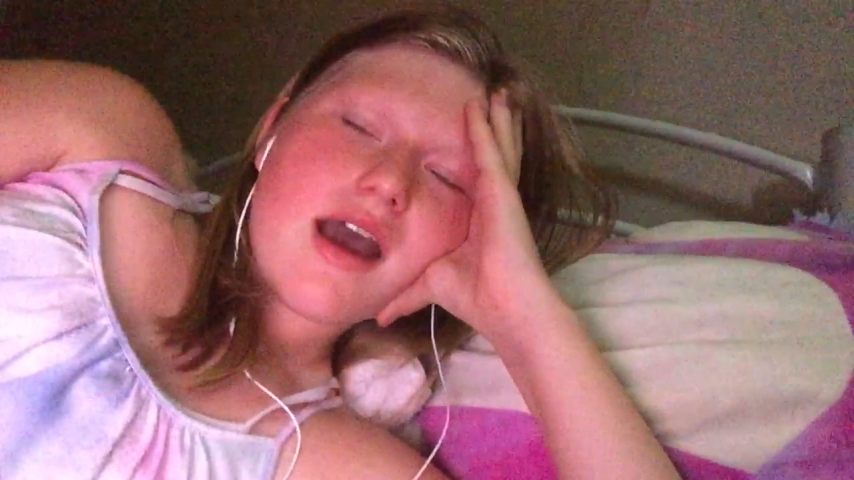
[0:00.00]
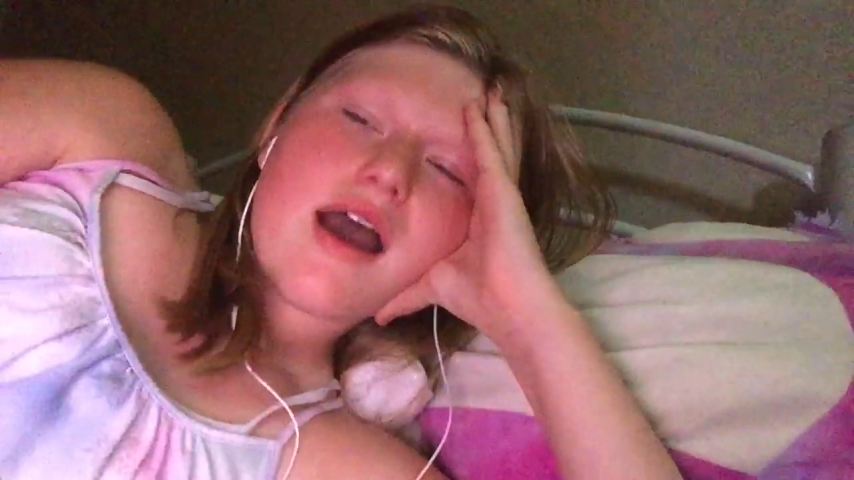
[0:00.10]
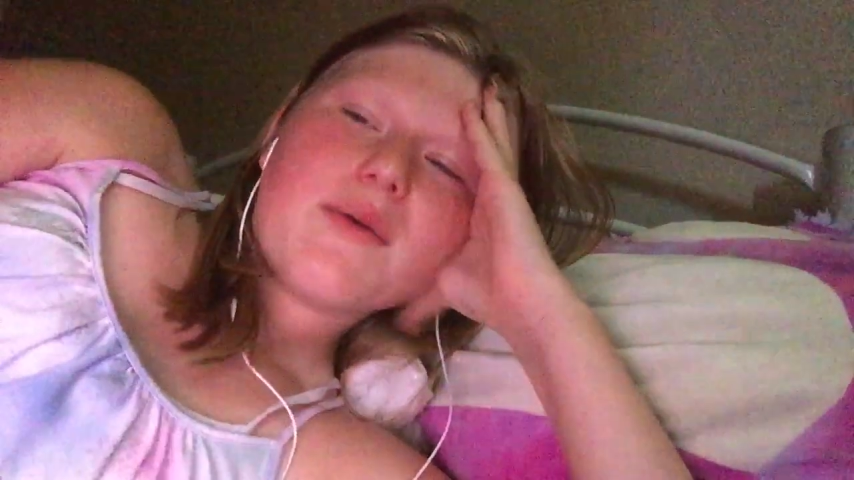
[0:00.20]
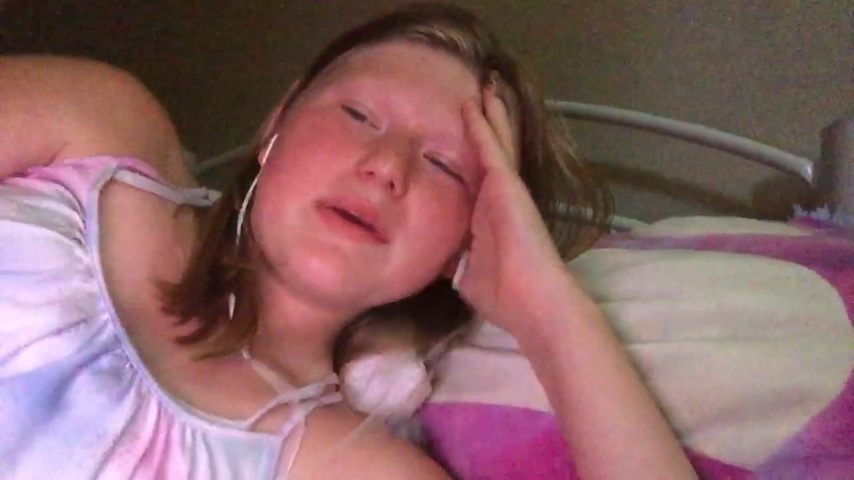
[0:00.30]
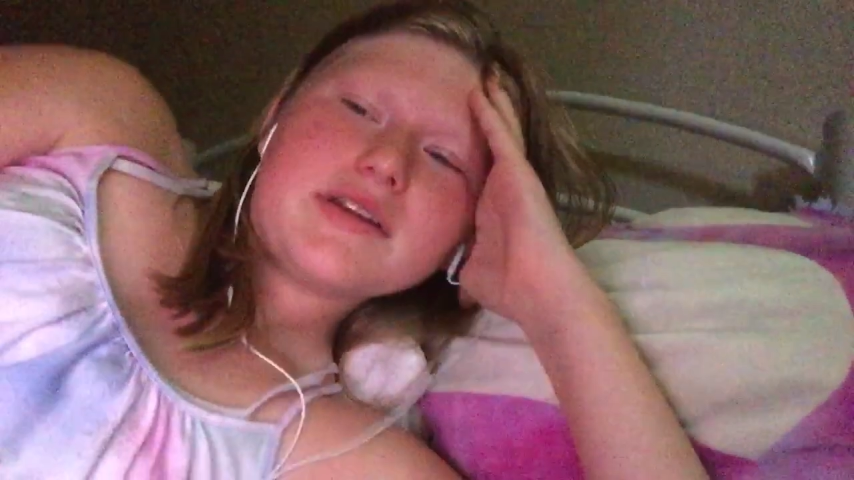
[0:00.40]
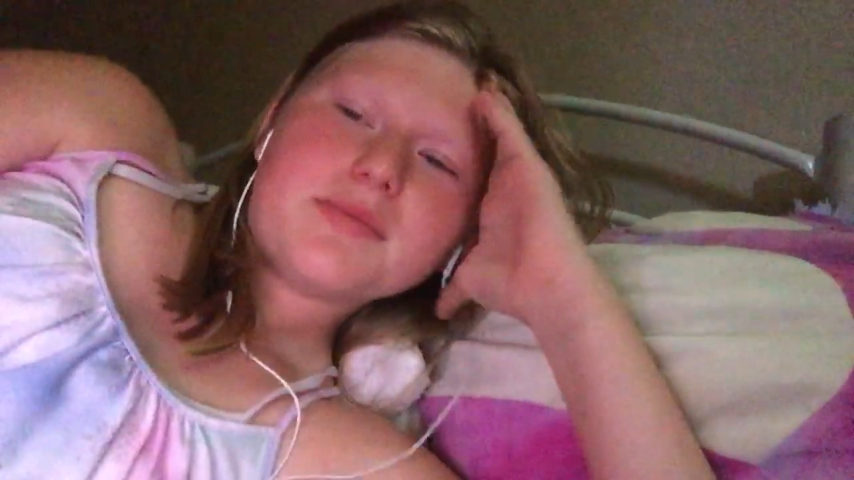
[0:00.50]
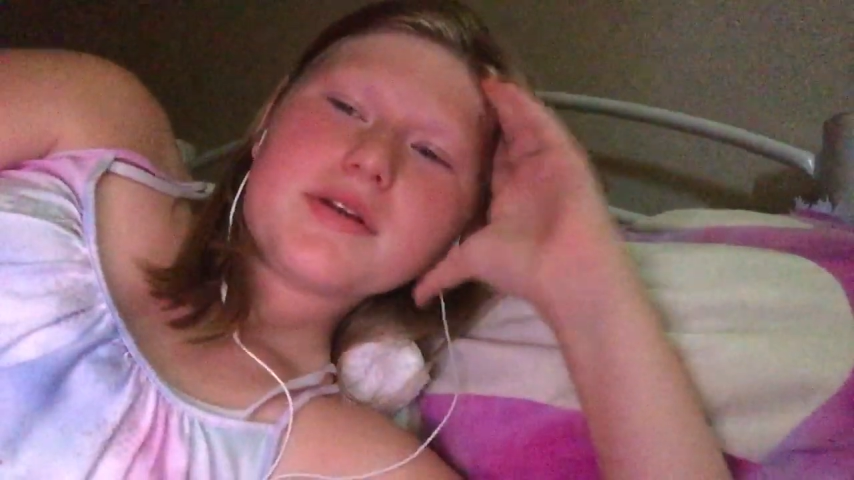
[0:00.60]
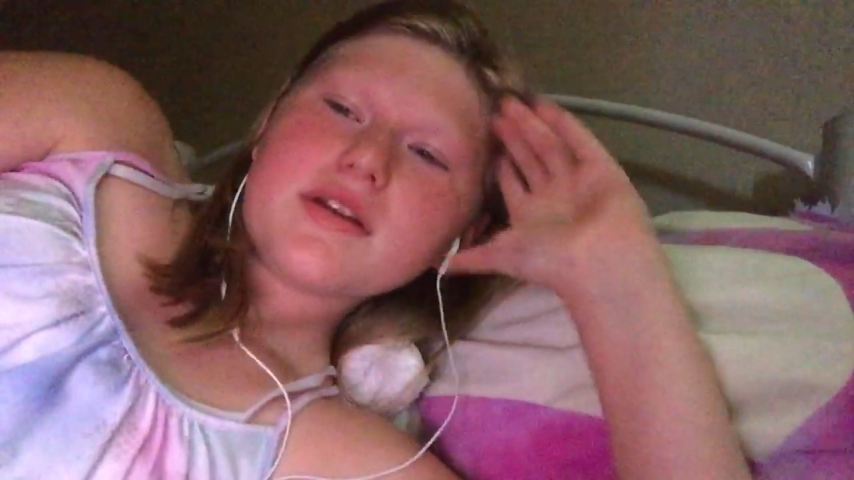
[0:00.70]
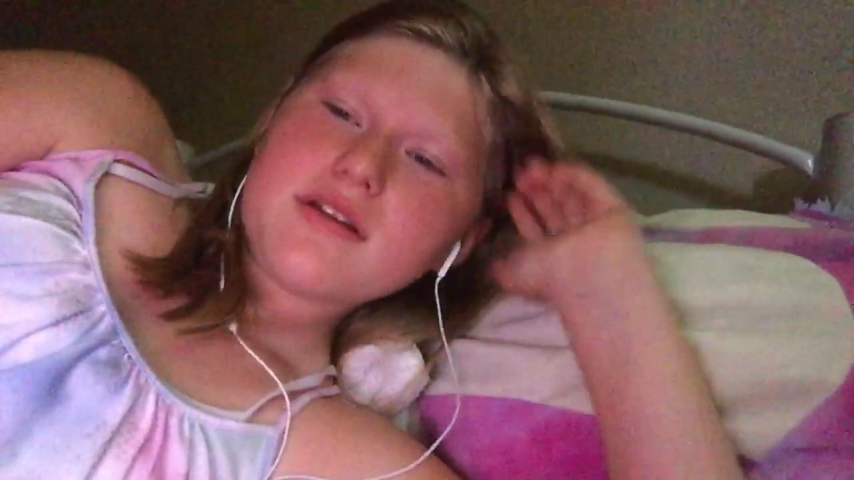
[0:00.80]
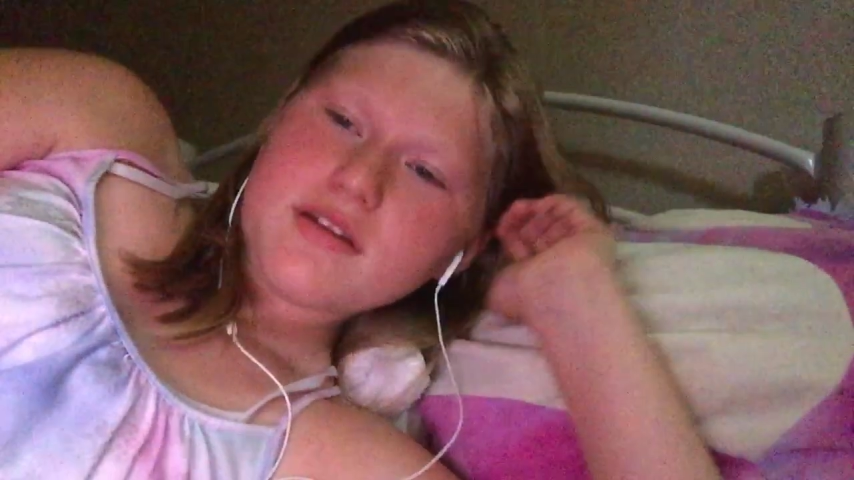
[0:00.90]
I went to put
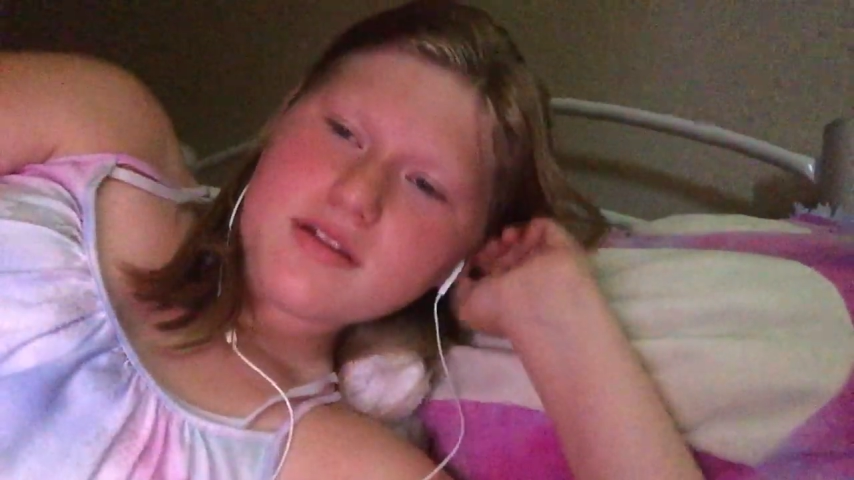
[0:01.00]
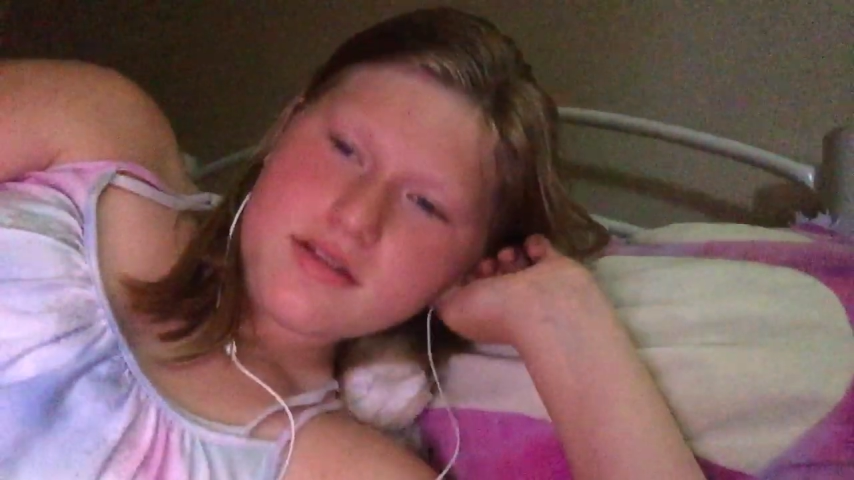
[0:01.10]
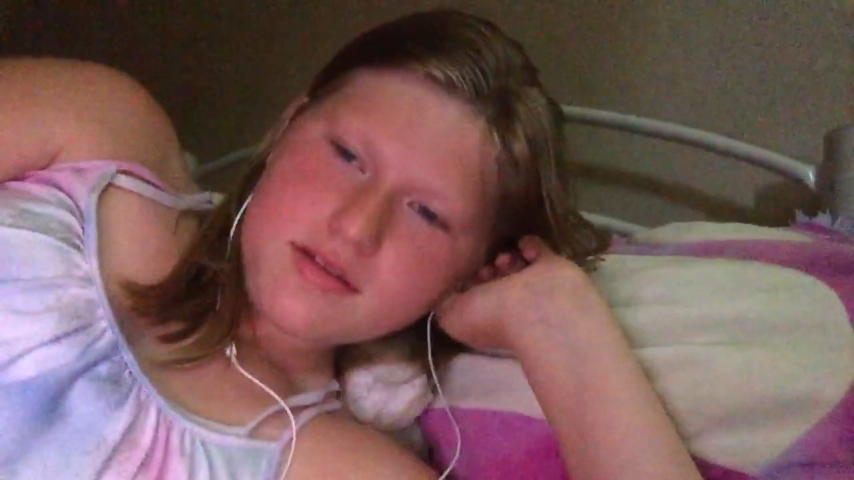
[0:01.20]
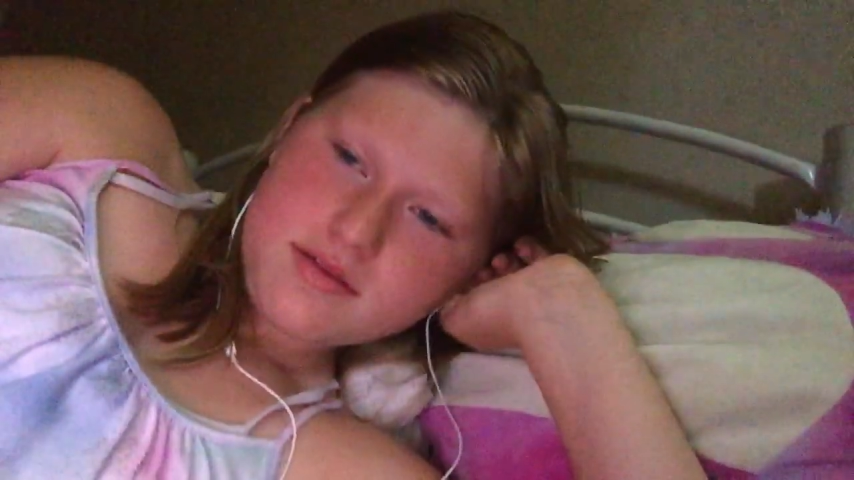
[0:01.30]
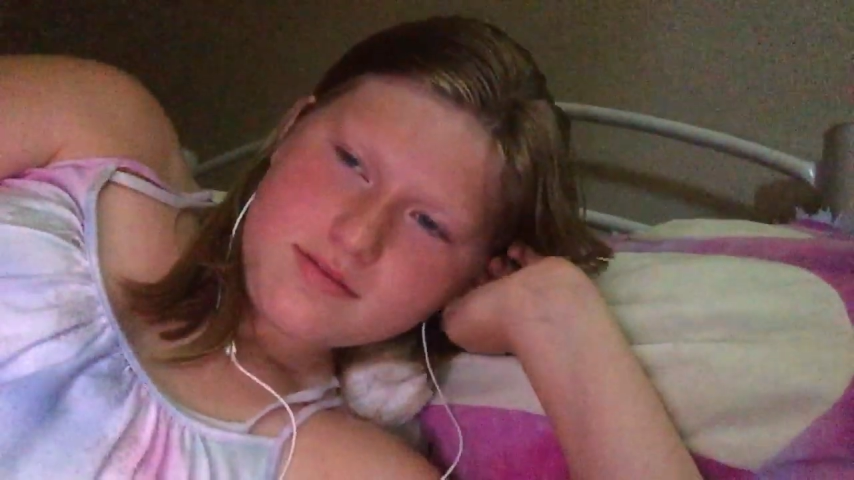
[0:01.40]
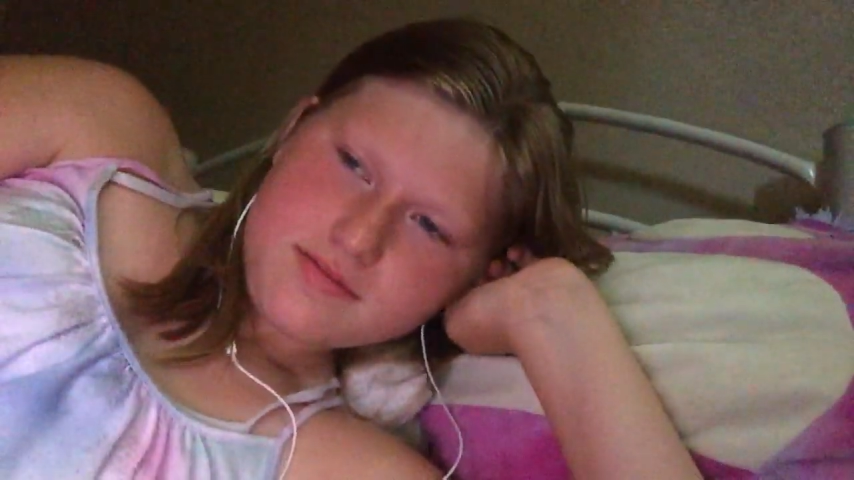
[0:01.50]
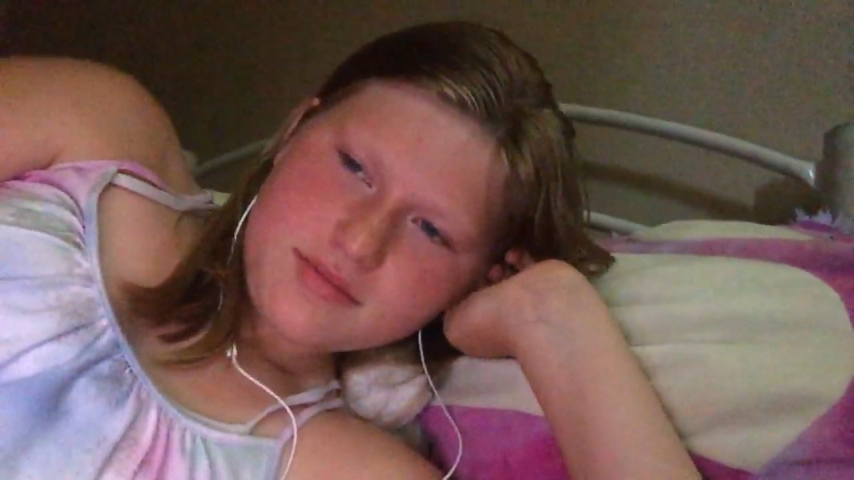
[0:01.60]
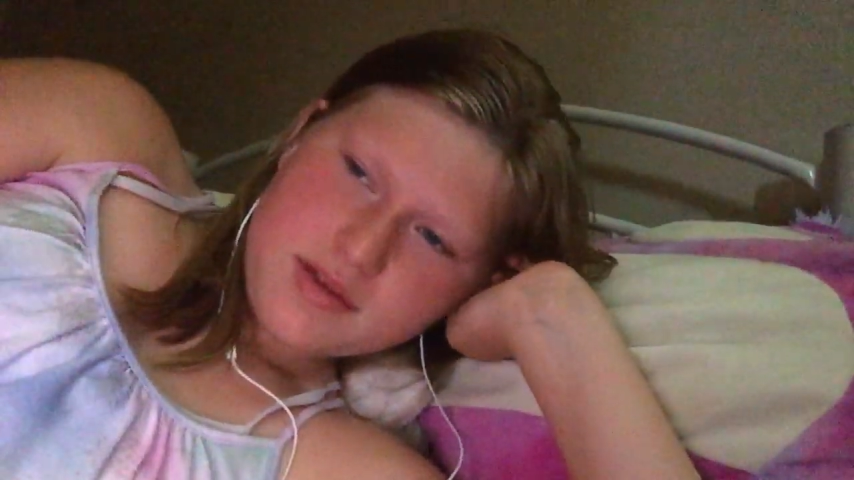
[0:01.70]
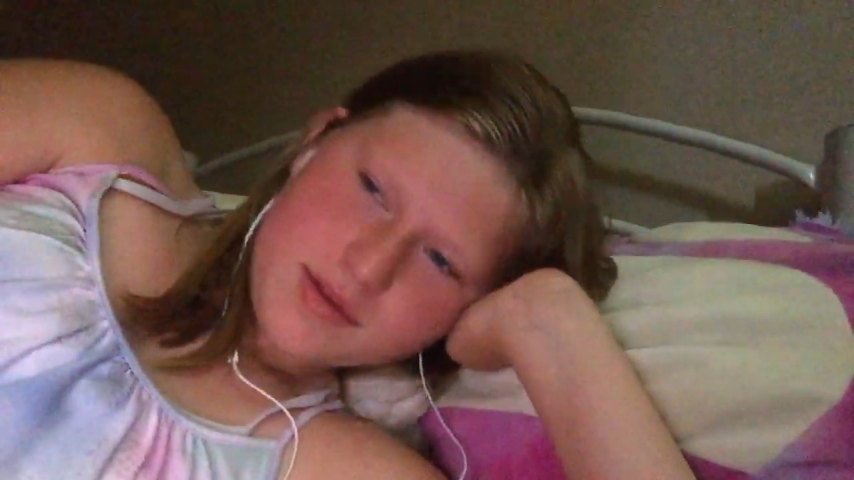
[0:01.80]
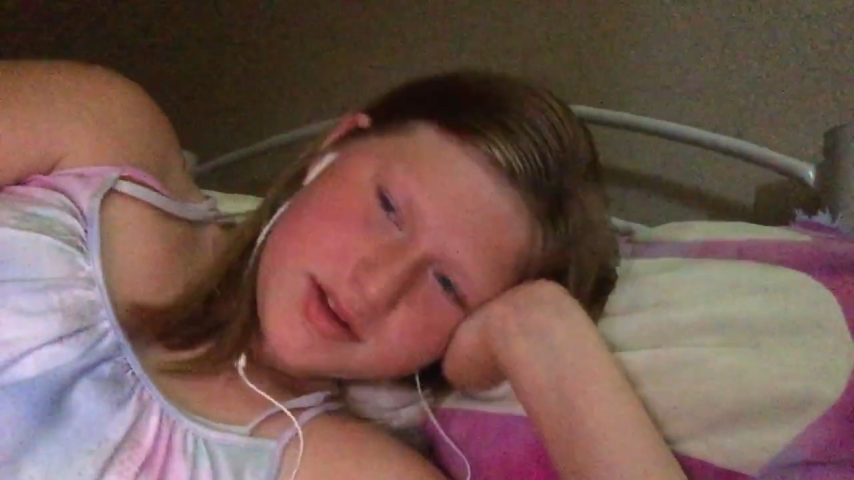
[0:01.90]
it,
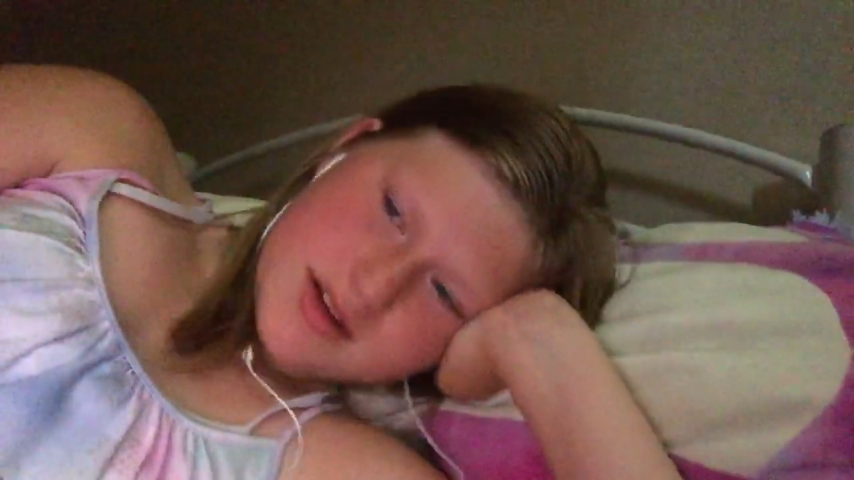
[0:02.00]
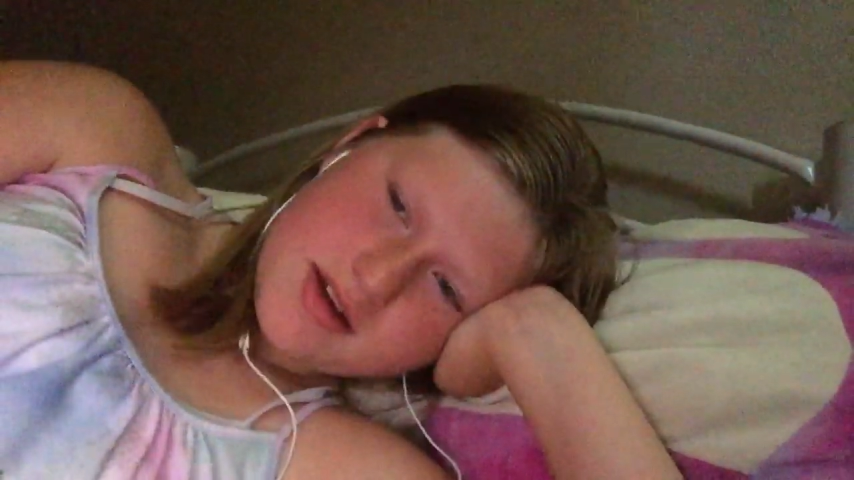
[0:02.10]
I went to